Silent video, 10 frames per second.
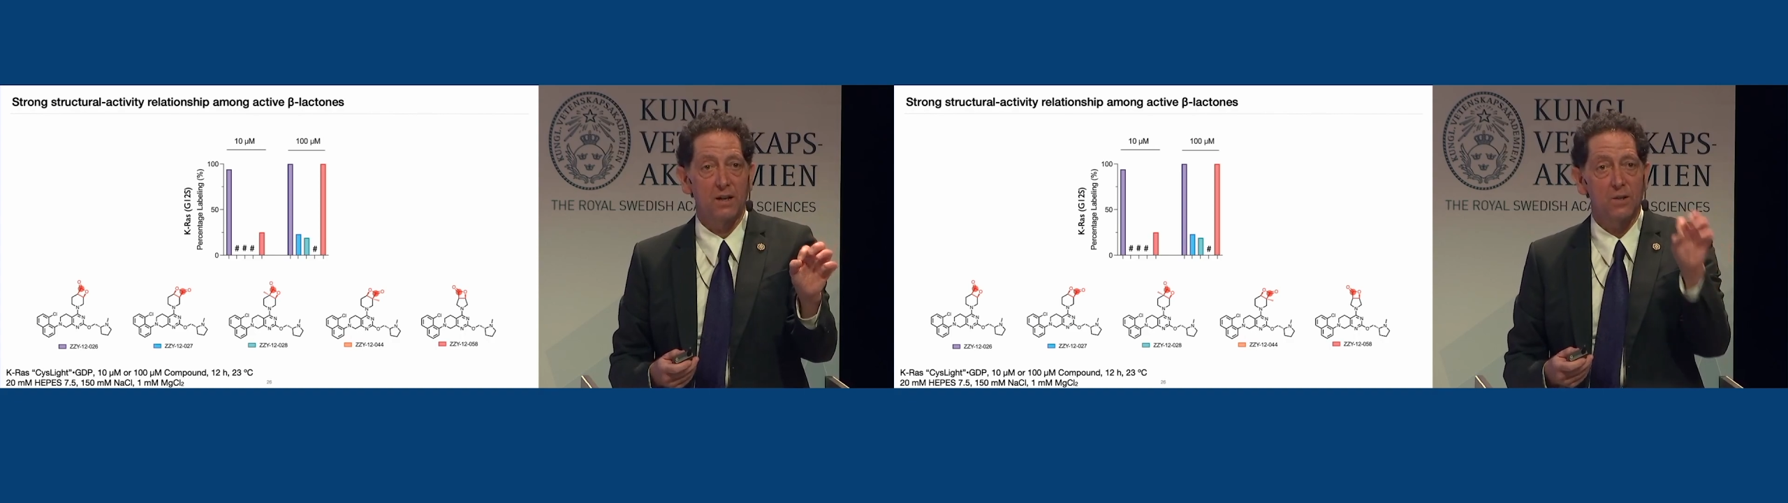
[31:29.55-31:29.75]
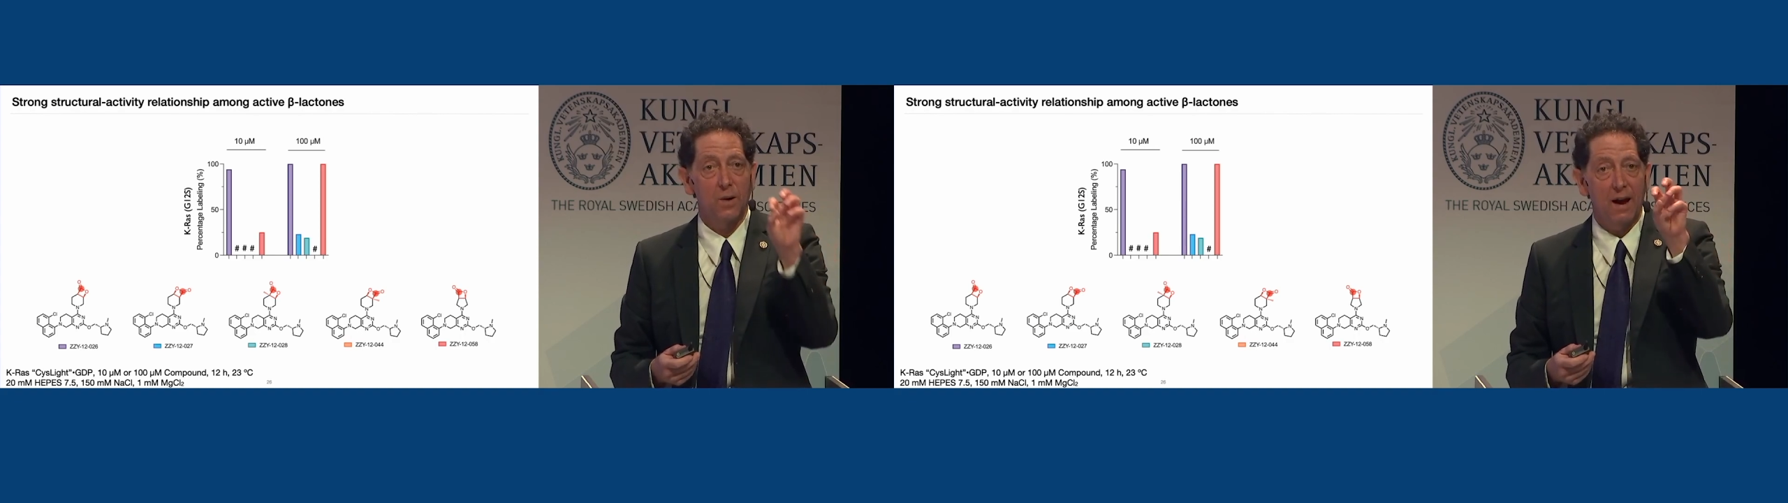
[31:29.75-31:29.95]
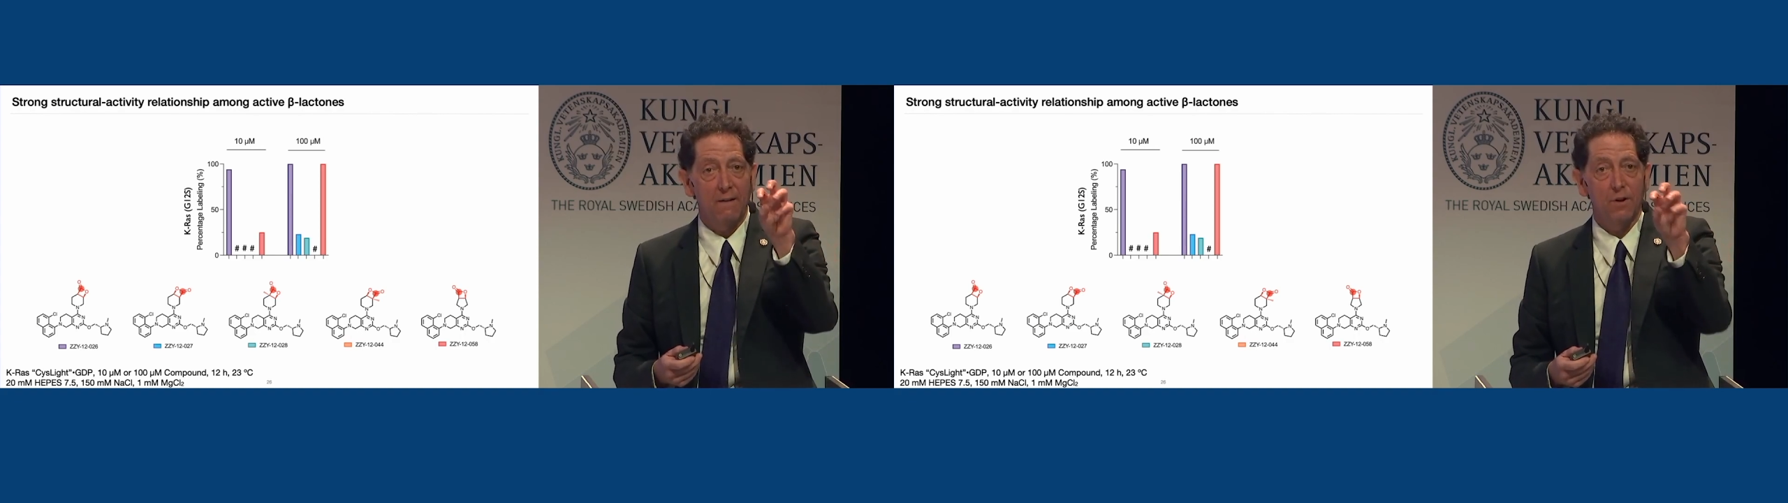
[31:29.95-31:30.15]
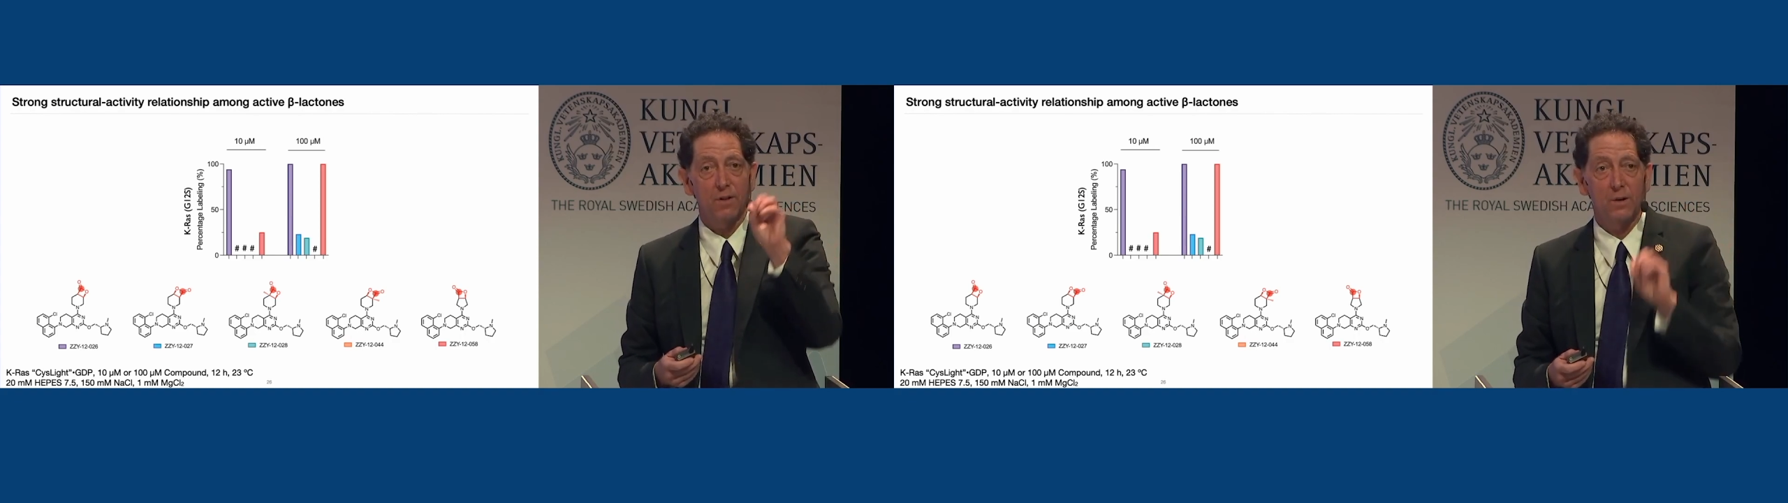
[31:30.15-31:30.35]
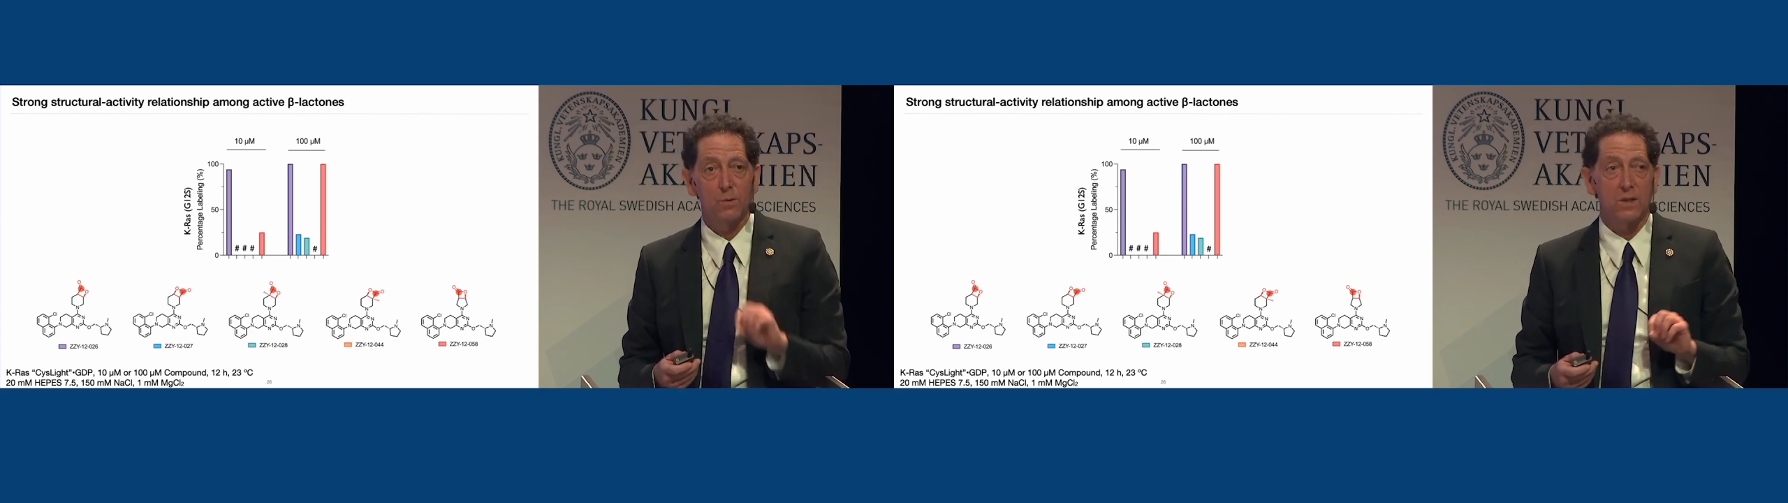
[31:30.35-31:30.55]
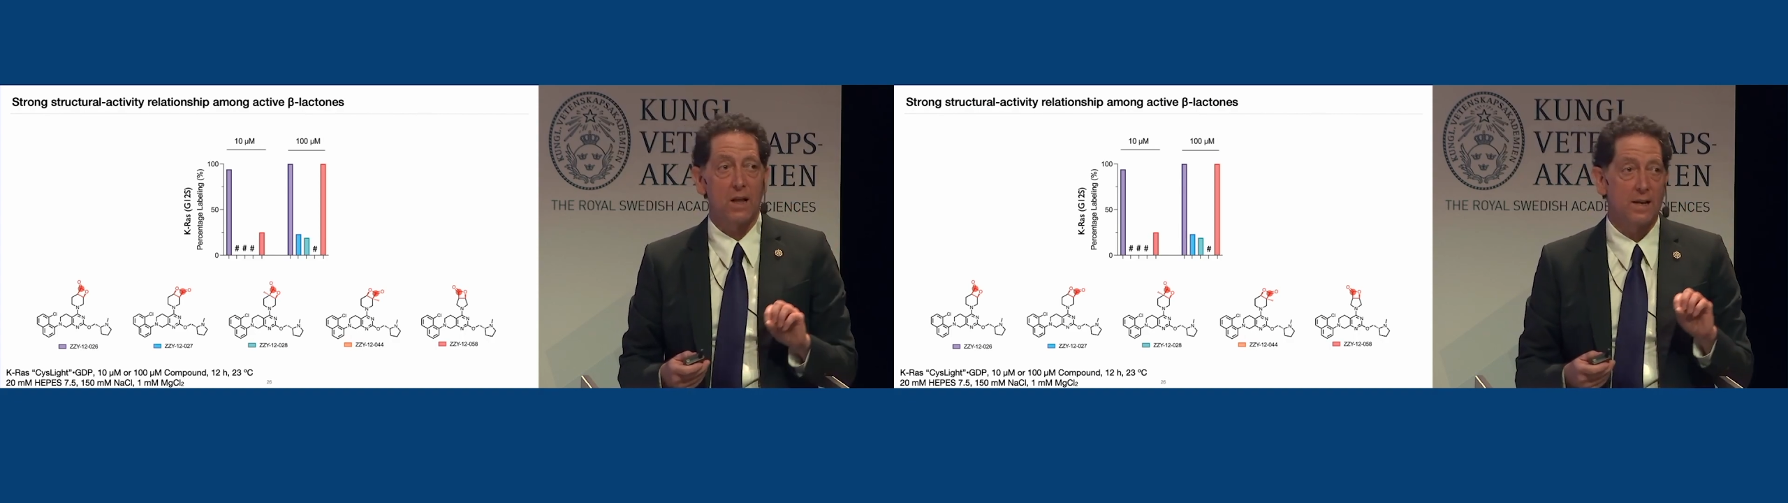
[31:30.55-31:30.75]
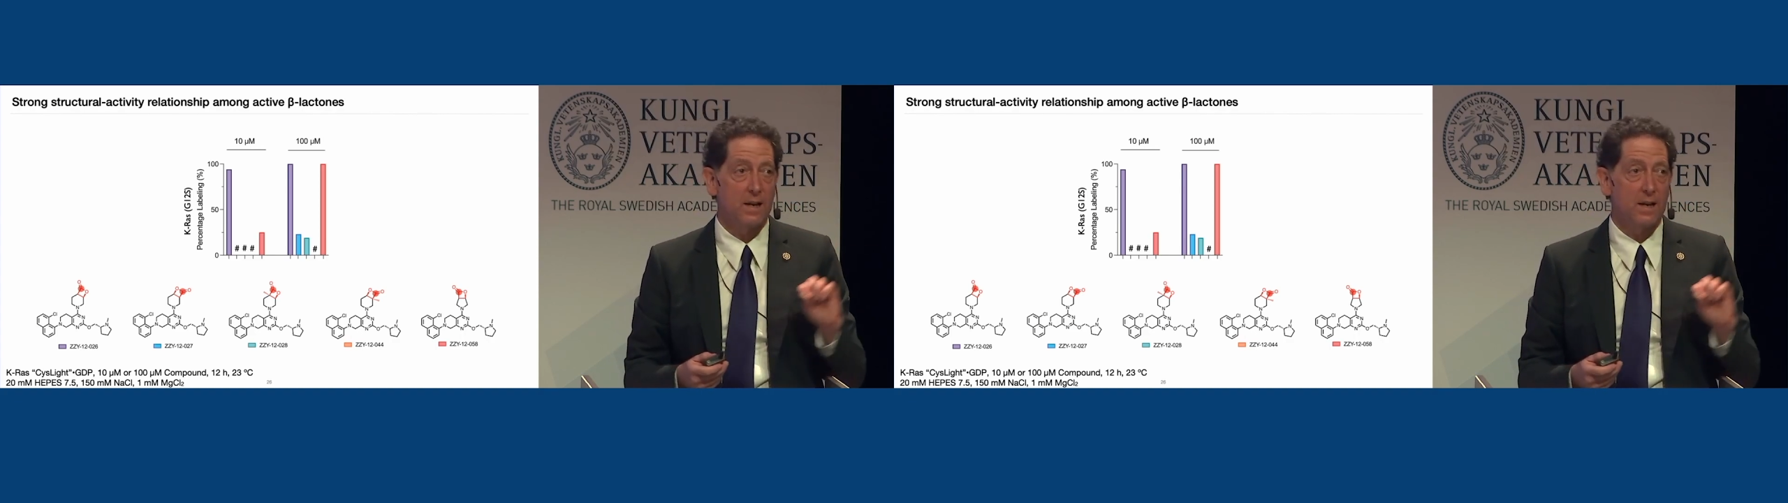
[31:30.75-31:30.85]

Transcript: So everything was lined